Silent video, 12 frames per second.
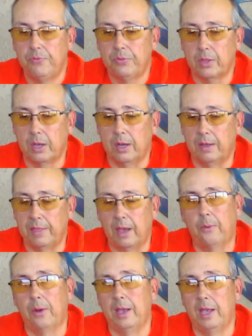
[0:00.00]
That
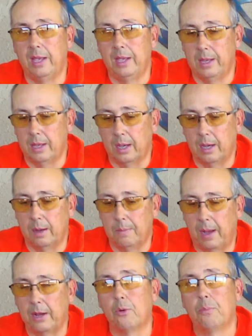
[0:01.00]
way
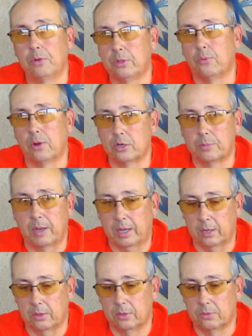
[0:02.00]
I don't put the wires back
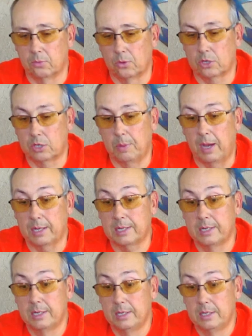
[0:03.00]
in the wrong spot.
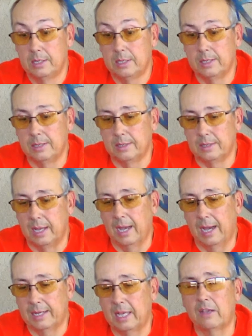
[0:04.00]
And
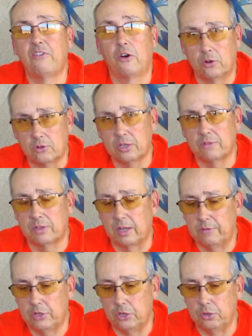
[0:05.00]
yeah, I take photos of
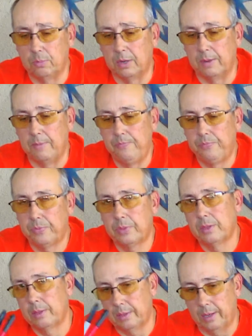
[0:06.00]
stuff too, but
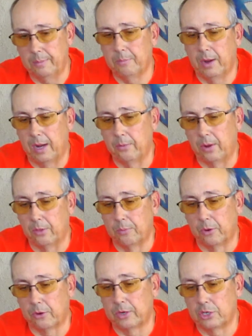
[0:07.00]
I'd rather
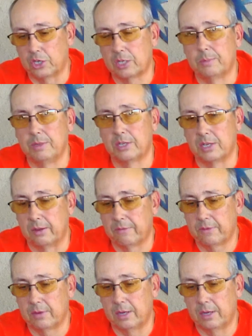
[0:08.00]
mark it just to be safe.